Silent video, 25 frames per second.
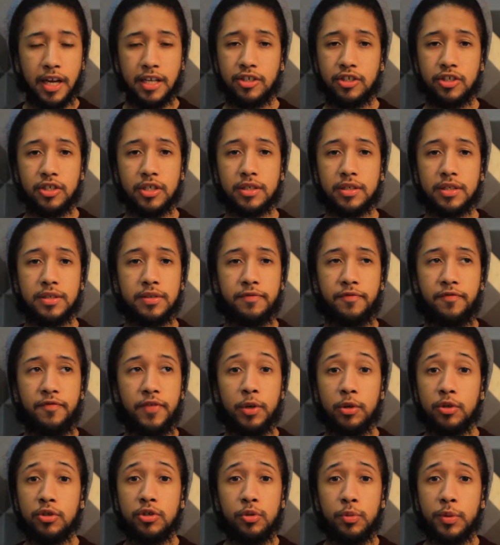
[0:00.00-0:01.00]
that just
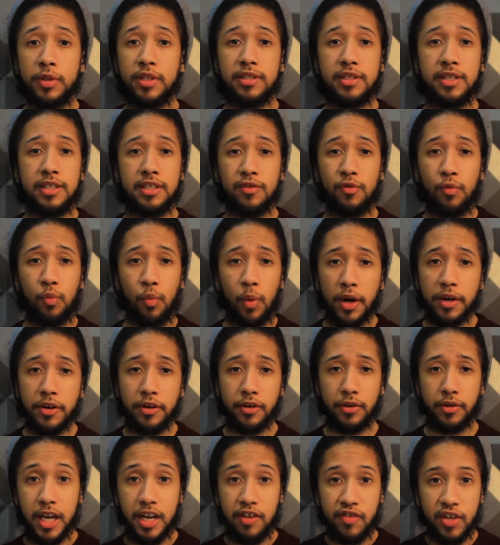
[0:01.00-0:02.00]
fills you with a sense of
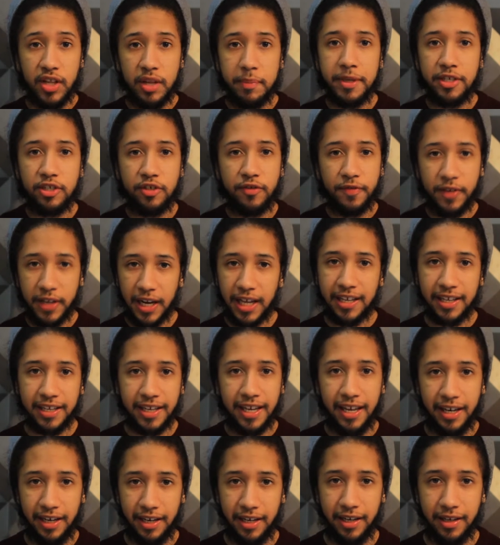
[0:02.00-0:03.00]
wonder. And it really makes you feel like a
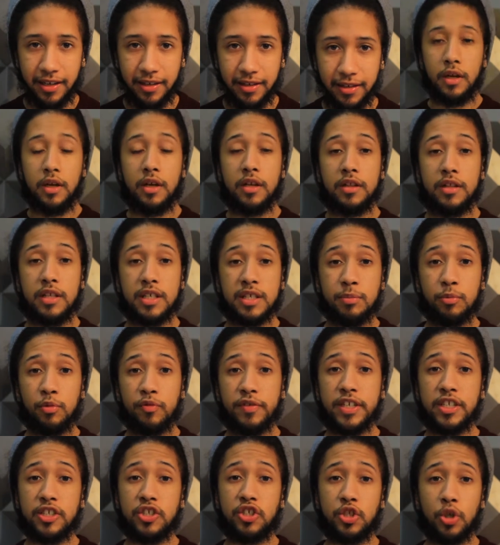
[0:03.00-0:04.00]
kid again. This
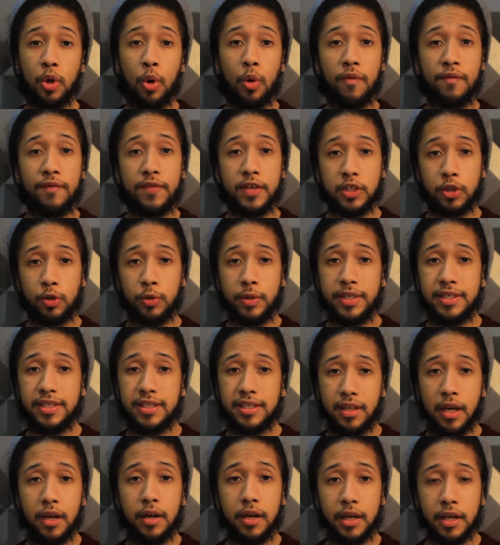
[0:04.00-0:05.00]
movie is so visually
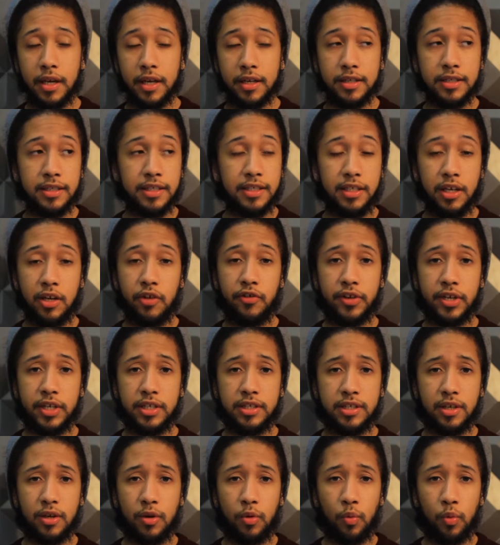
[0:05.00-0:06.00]
stunning, and considering
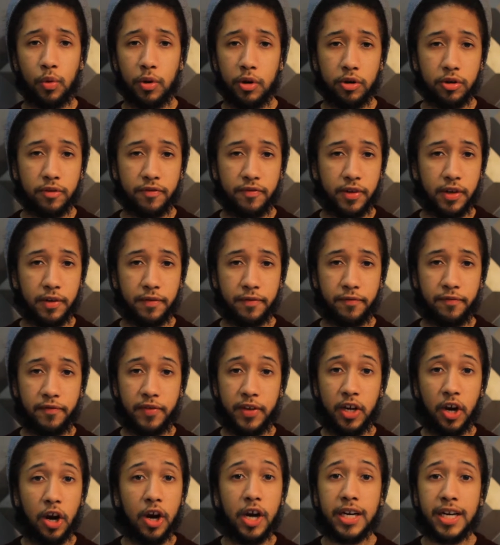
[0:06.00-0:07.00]
it's in a world full of
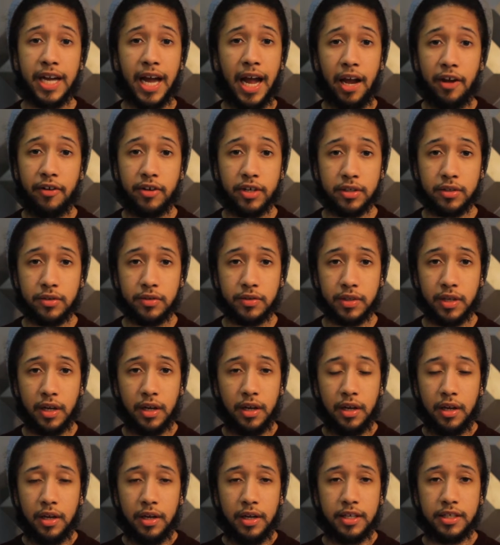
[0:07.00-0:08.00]
VR characters,
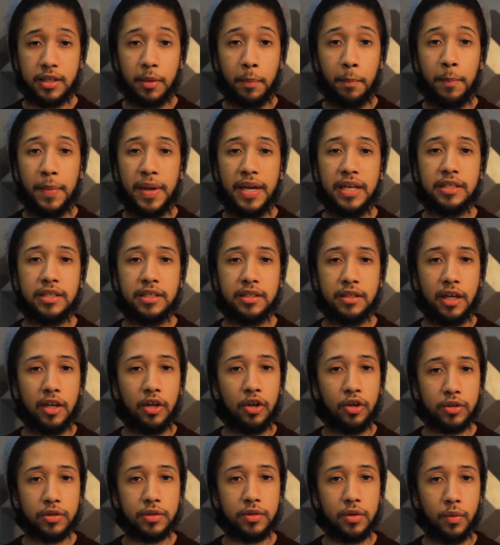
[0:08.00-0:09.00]
it's amazing they
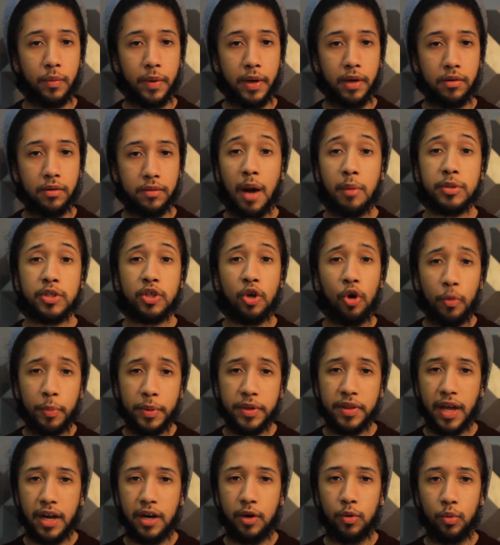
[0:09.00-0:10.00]
look so well. I was
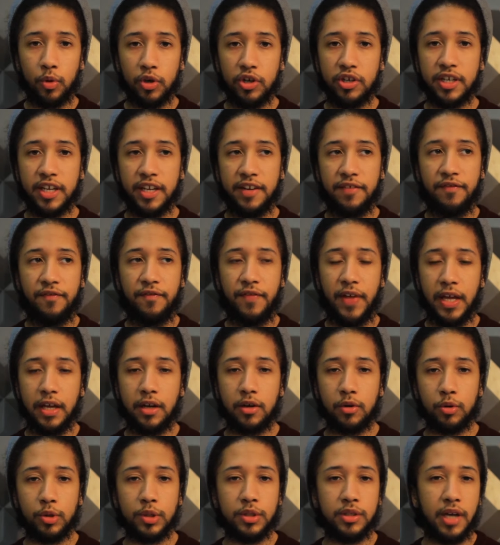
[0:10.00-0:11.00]
hoping that it wouldn't get
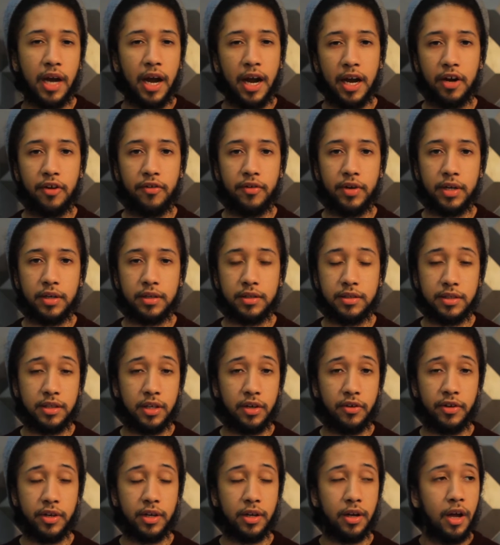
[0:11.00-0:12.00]
fake or tiring
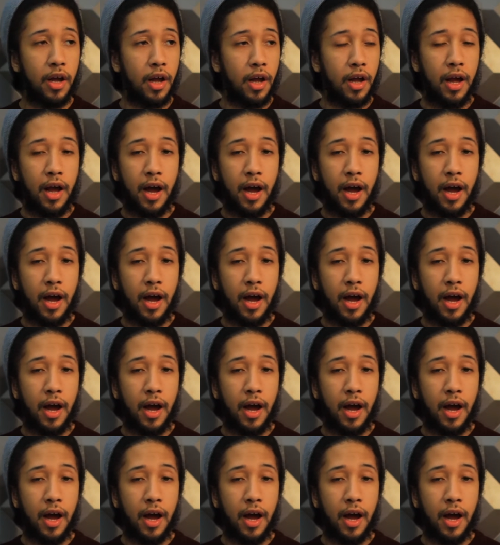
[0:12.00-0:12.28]
considering